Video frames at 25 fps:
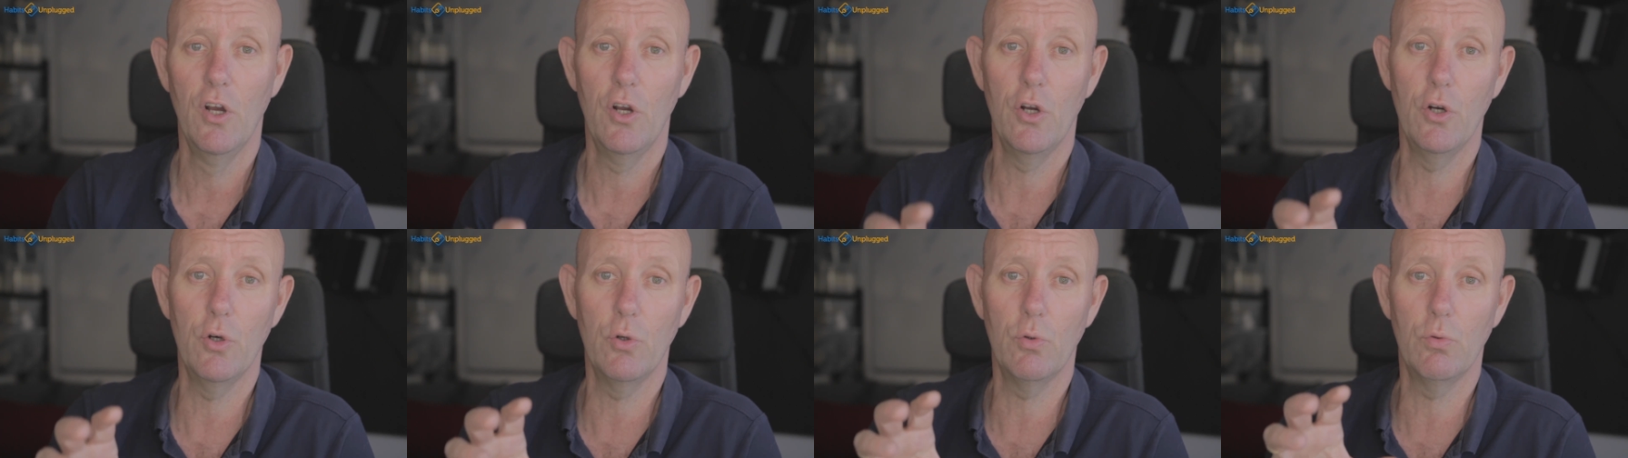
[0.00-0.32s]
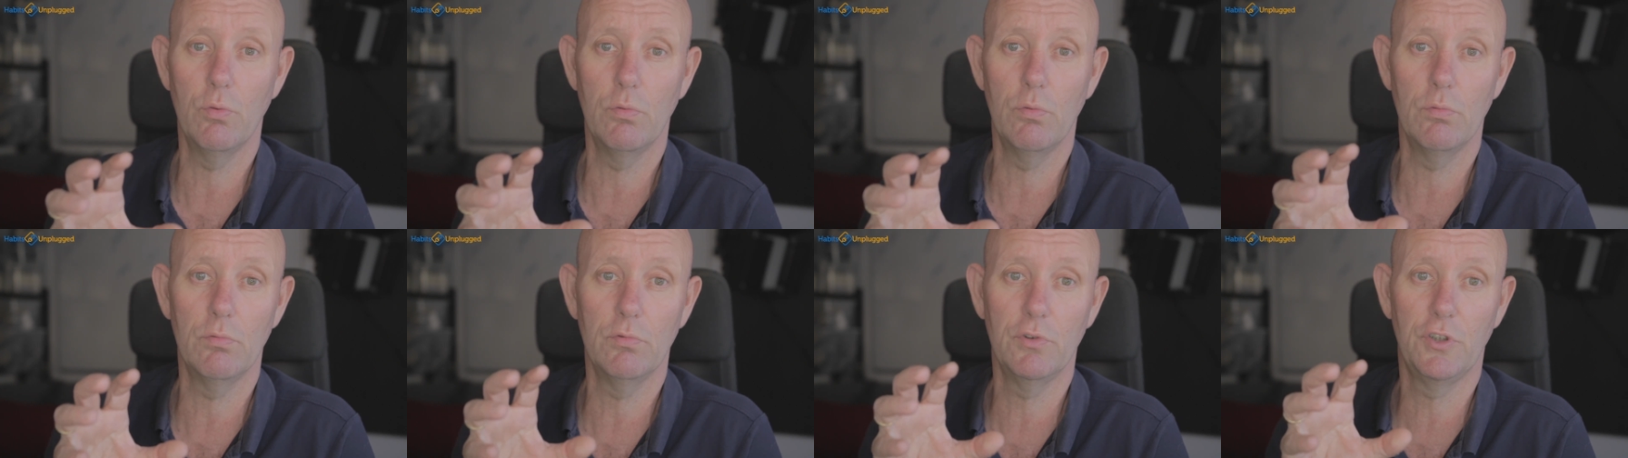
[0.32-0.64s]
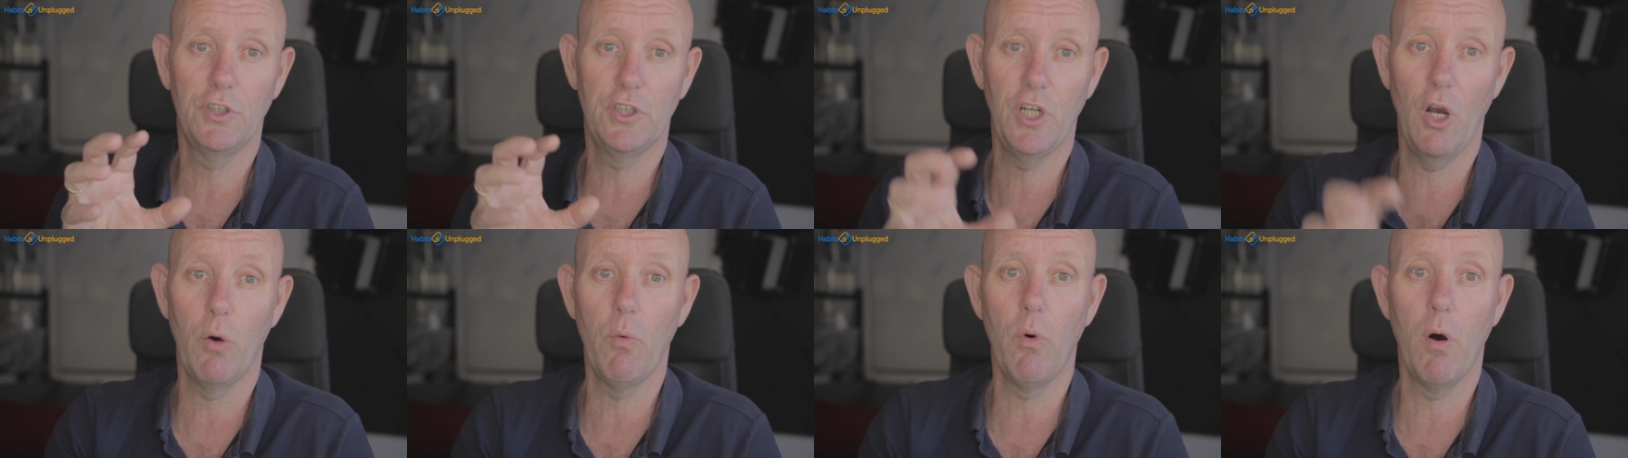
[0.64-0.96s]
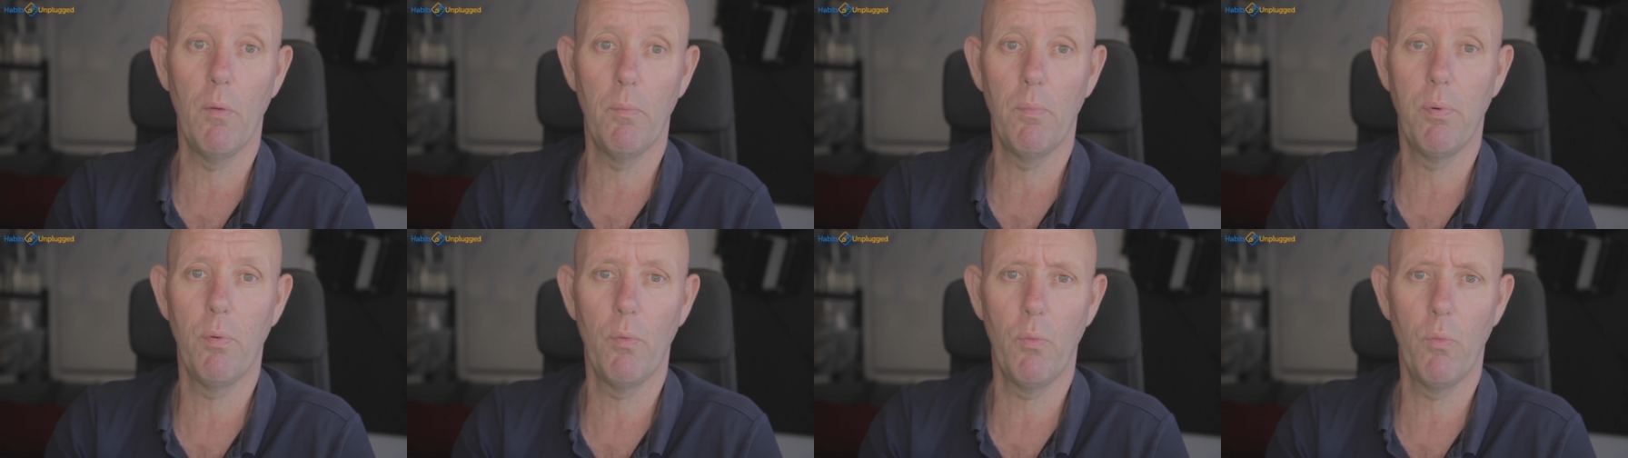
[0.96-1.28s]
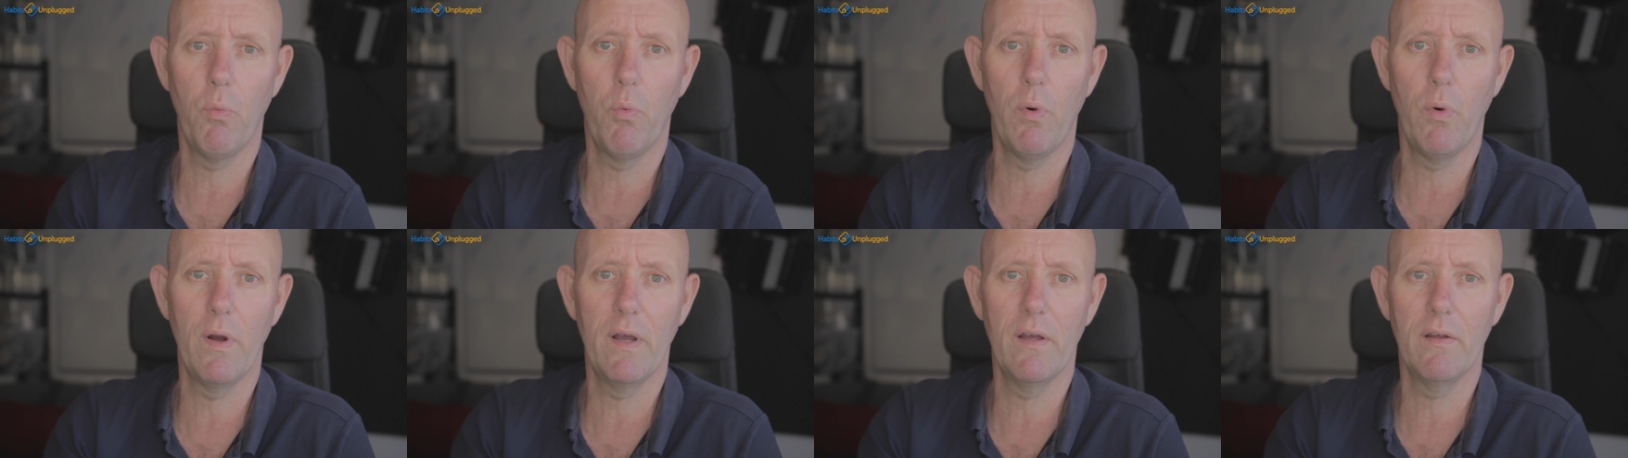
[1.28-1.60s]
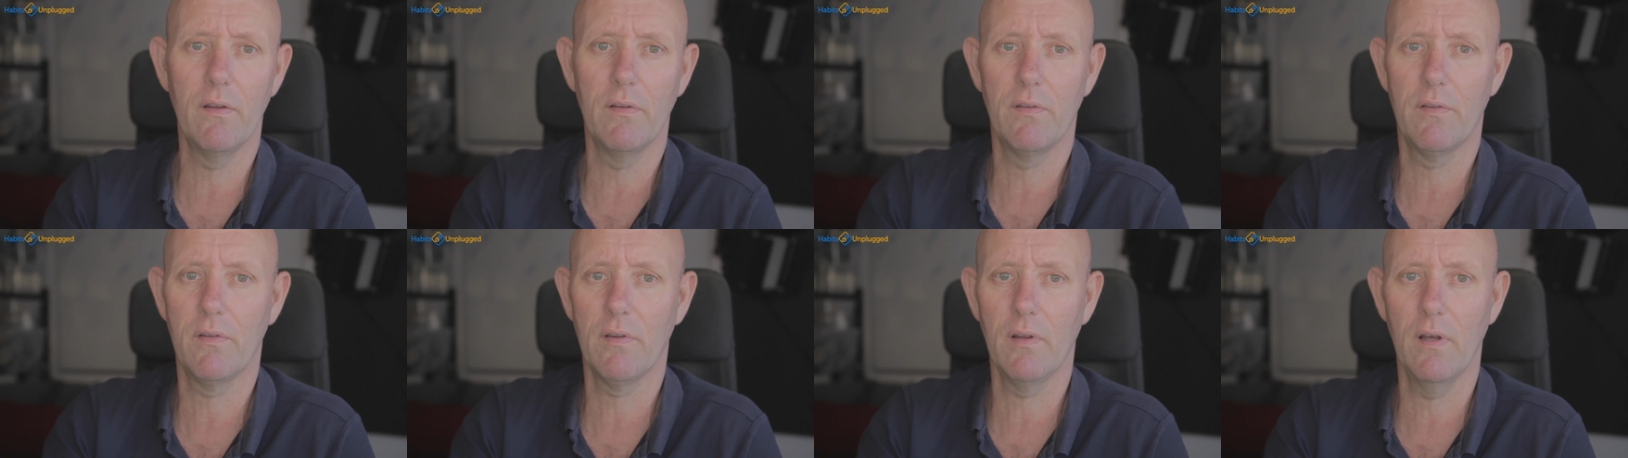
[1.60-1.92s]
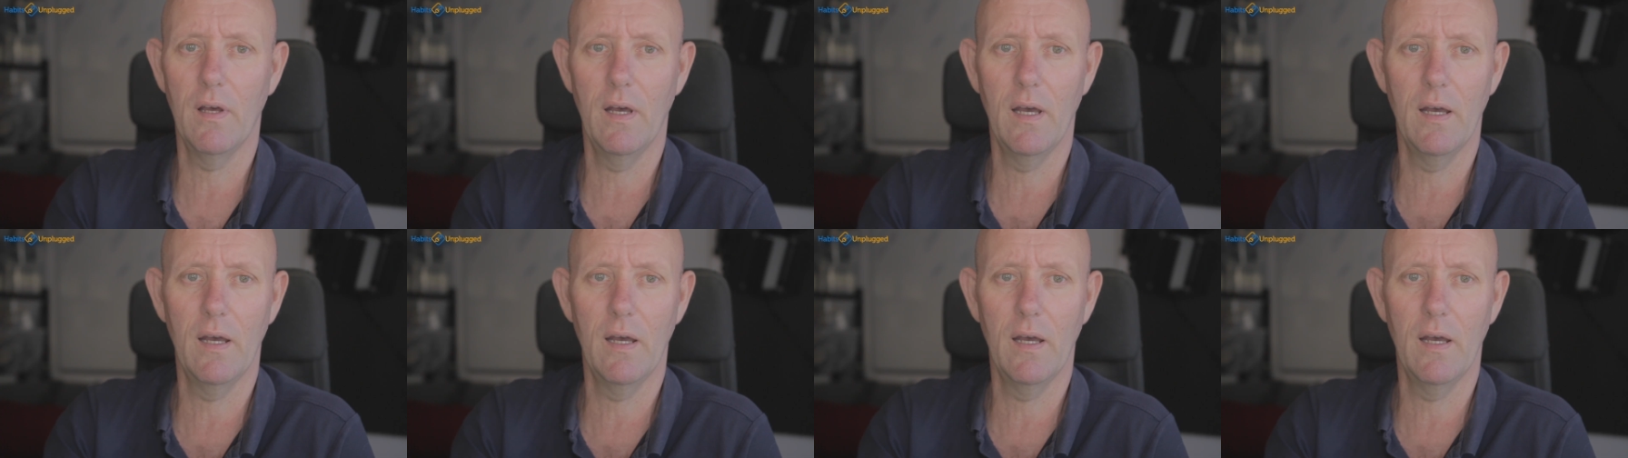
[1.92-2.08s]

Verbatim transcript: who show up with,